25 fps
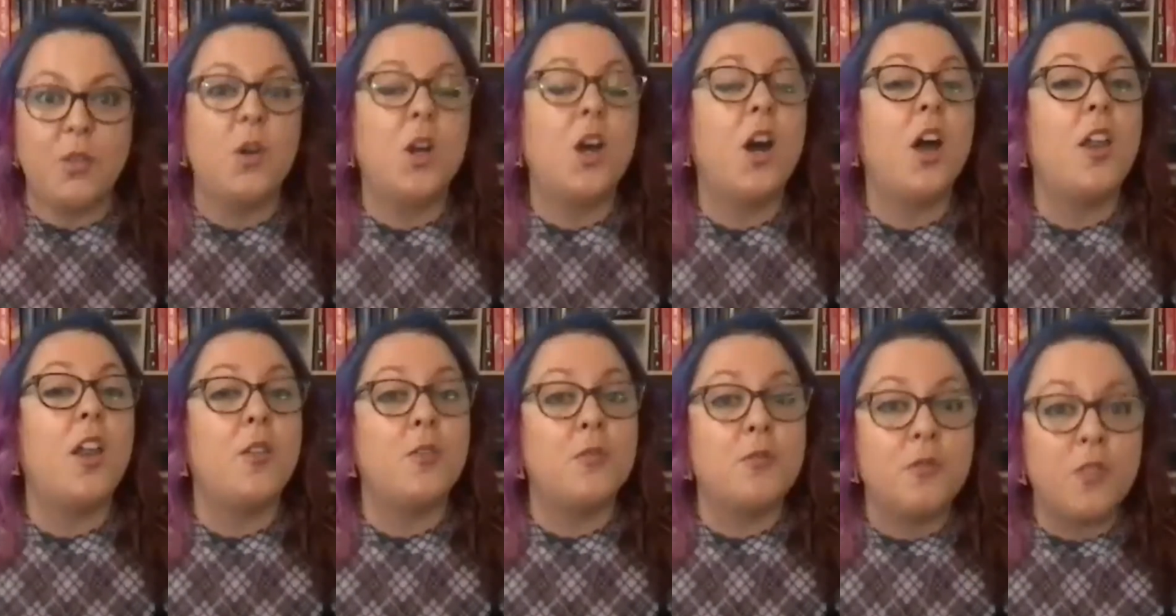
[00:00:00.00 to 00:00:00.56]
who are going
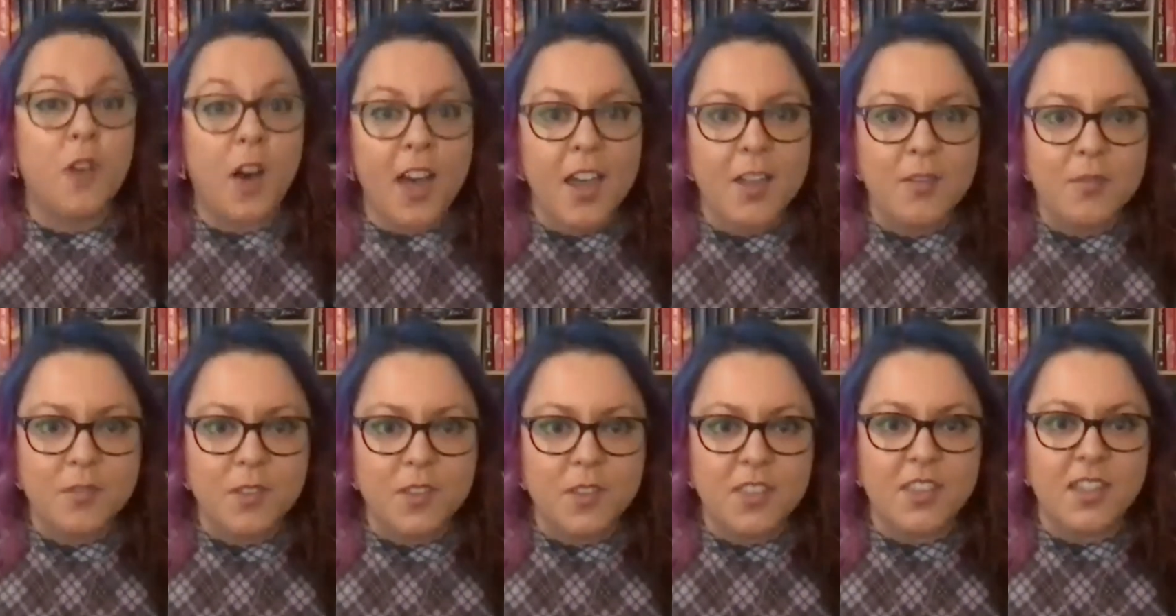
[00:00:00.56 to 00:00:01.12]
to
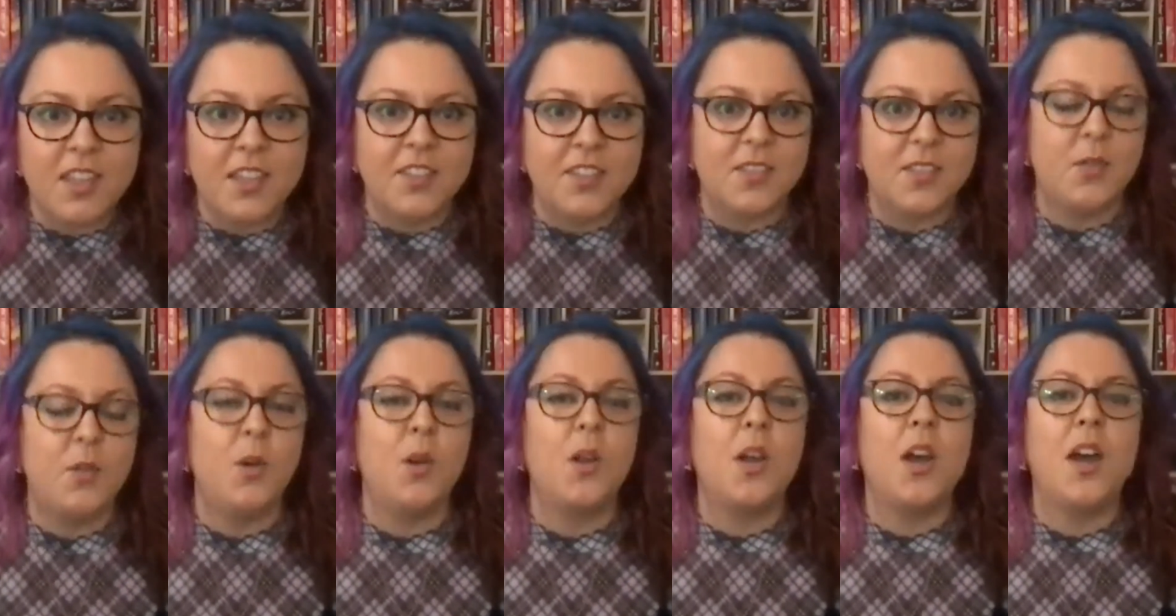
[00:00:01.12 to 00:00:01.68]
fight for things,
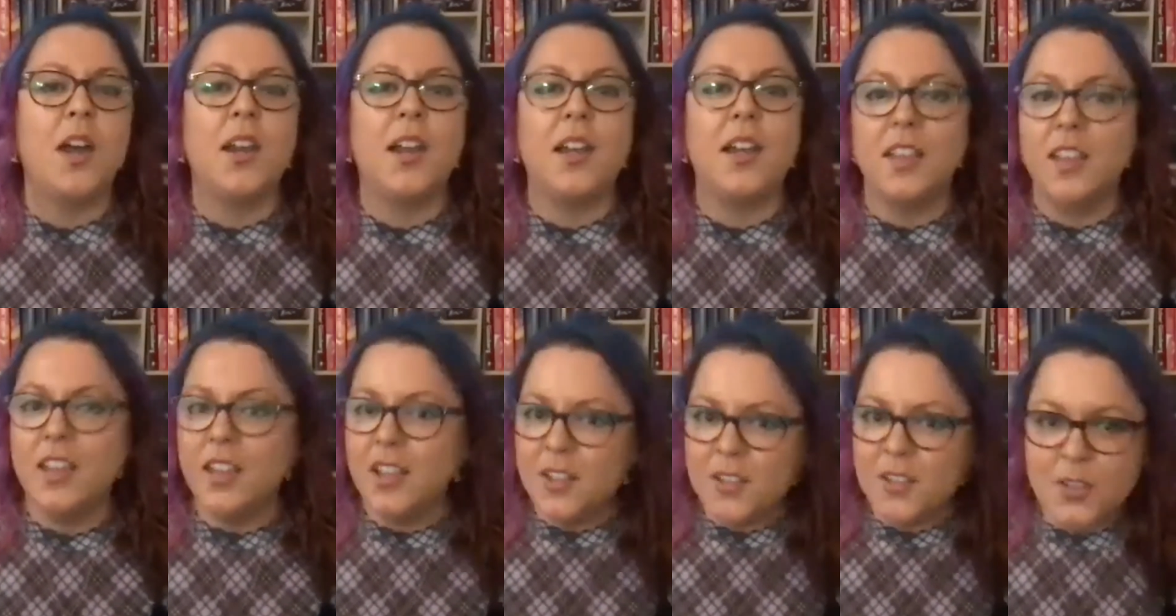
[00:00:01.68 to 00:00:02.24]
who are going to
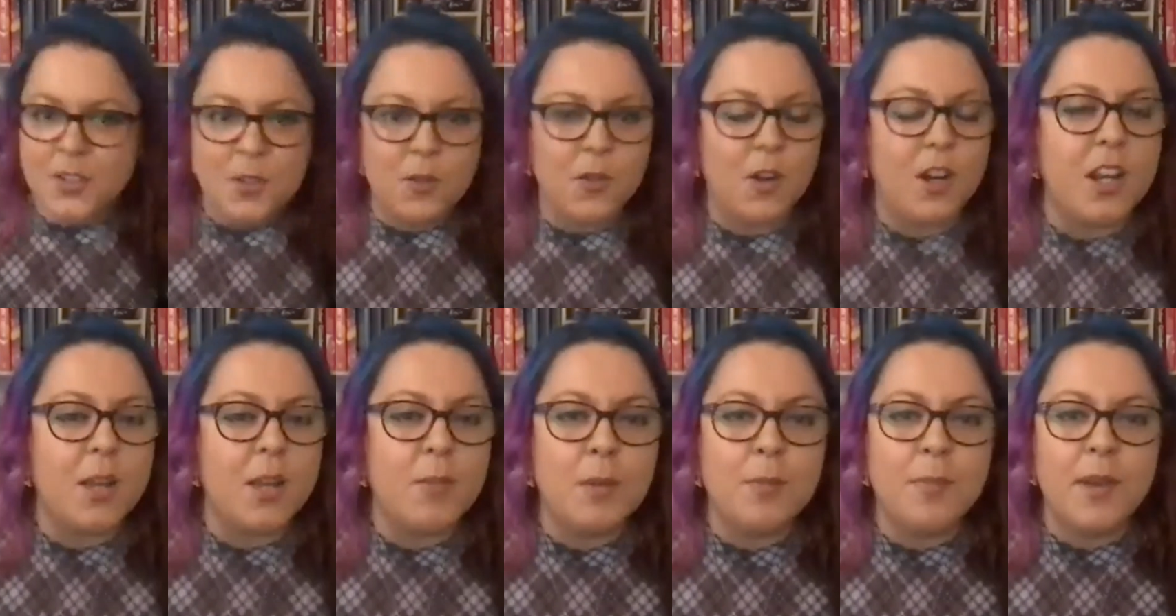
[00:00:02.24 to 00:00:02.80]

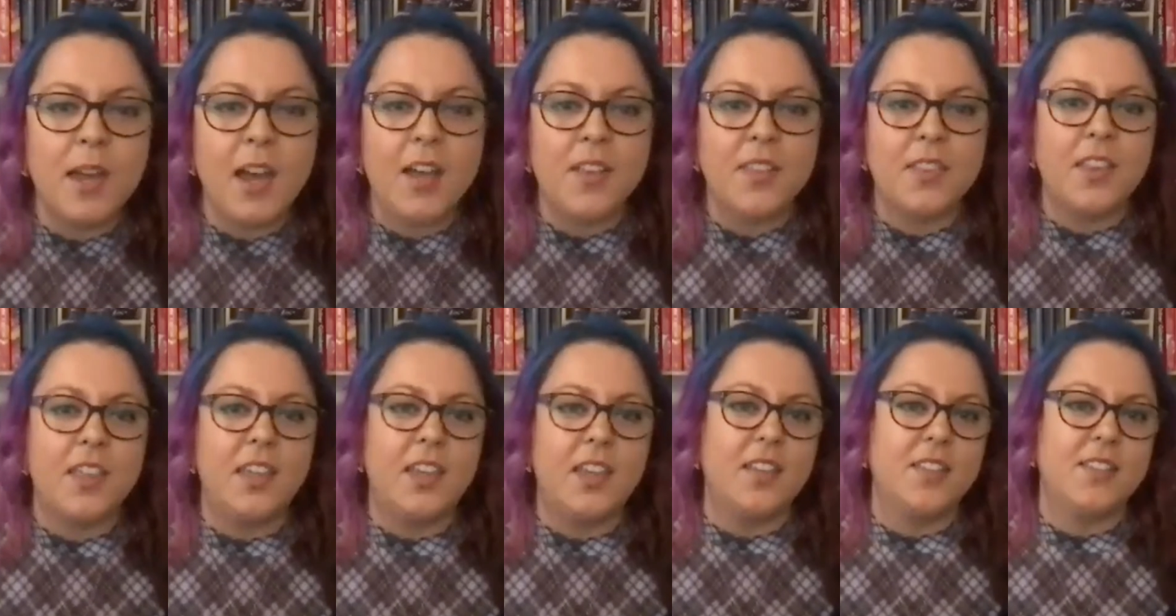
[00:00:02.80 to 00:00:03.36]
scream about
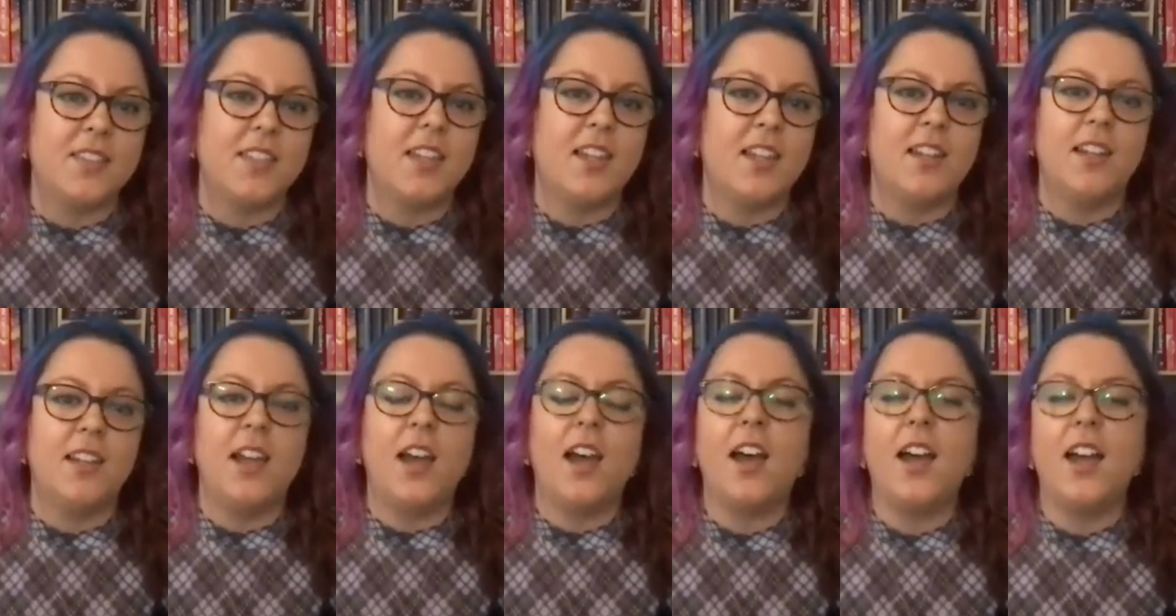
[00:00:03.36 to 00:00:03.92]
things.
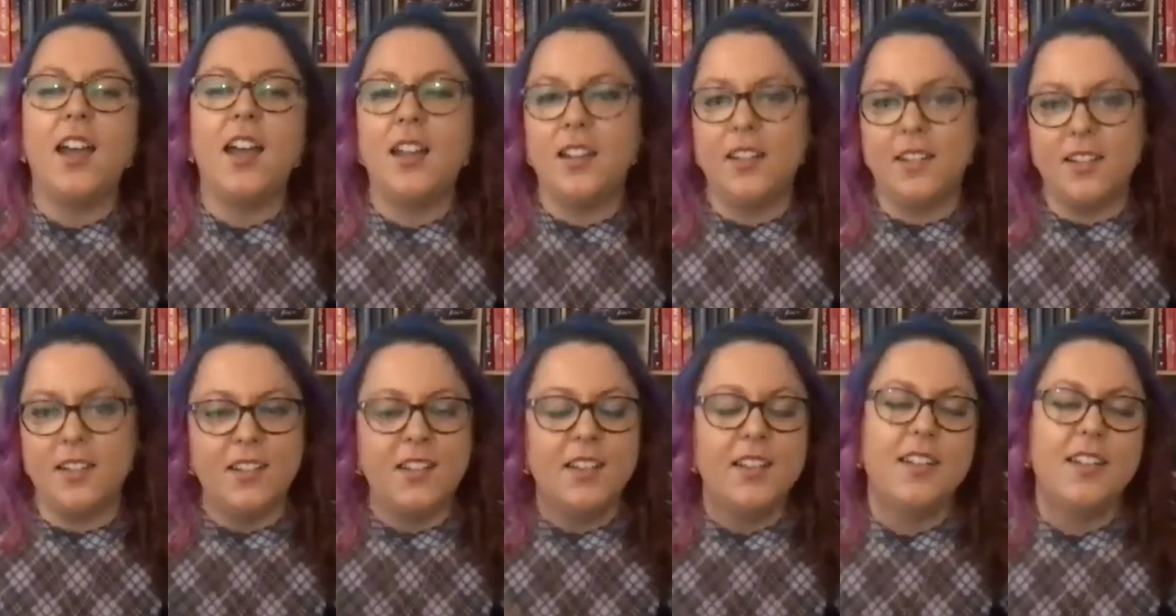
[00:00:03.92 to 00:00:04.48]
And I
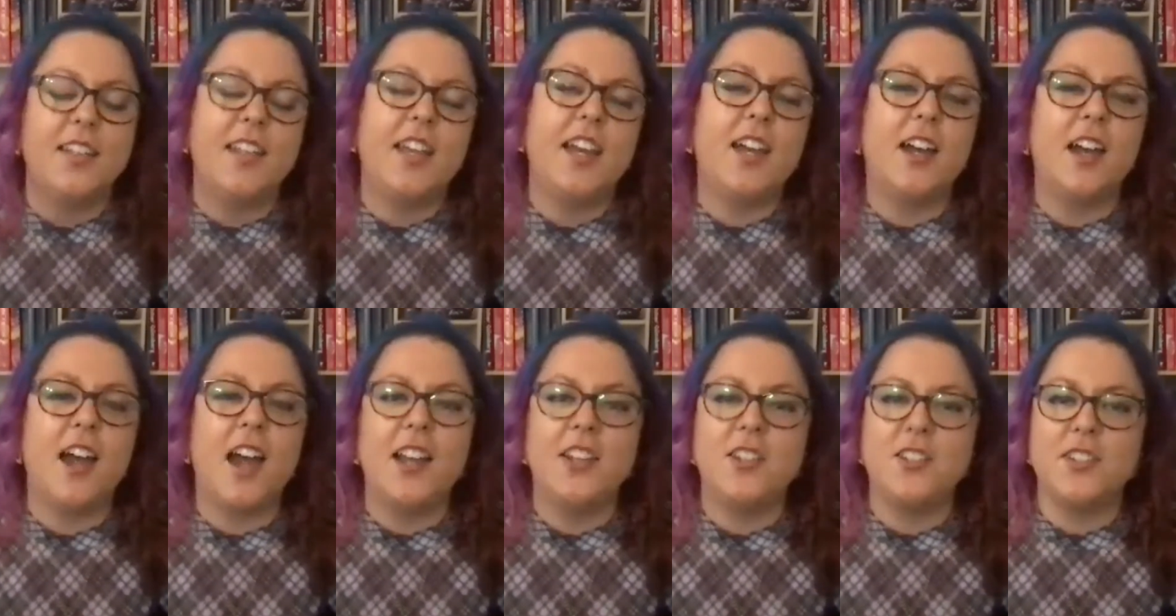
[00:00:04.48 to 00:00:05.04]

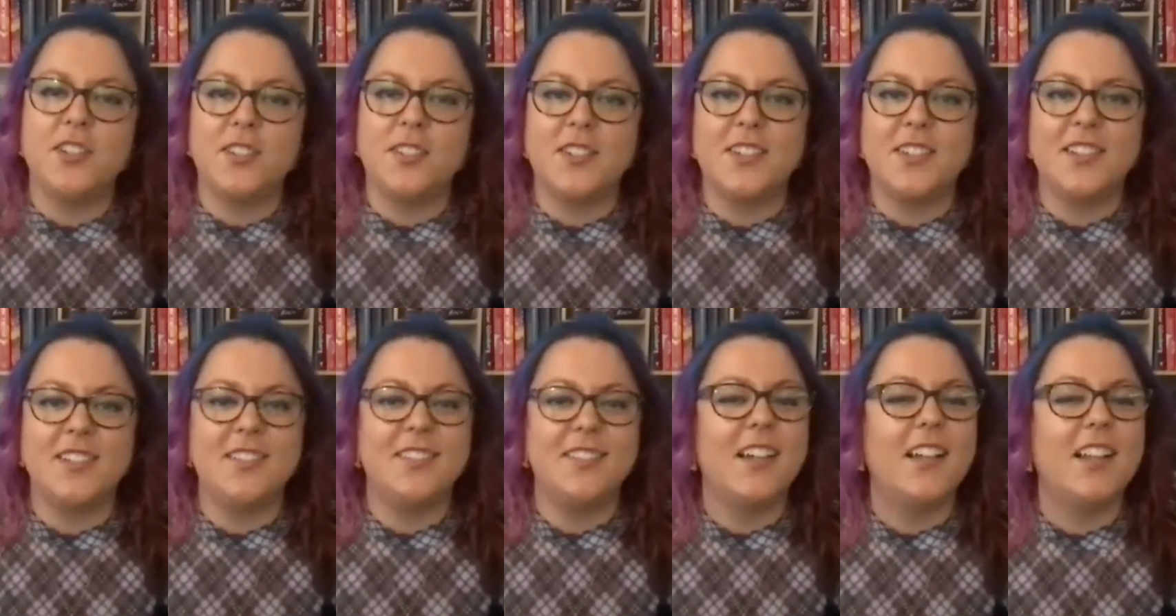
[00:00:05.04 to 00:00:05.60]

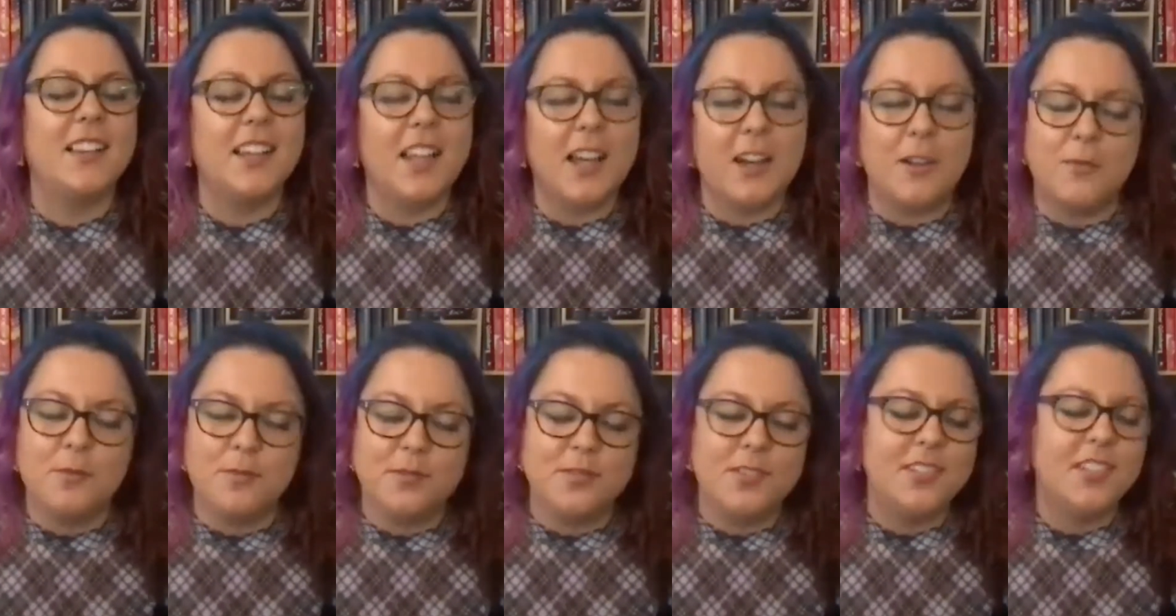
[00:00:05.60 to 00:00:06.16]
just
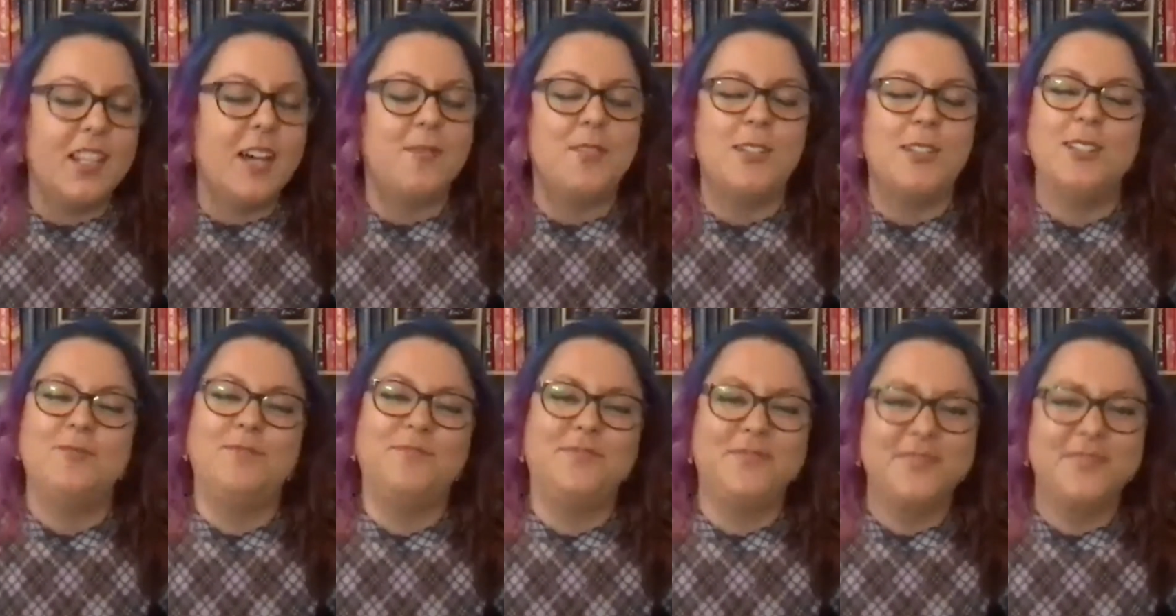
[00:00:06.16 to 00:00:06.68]
love it.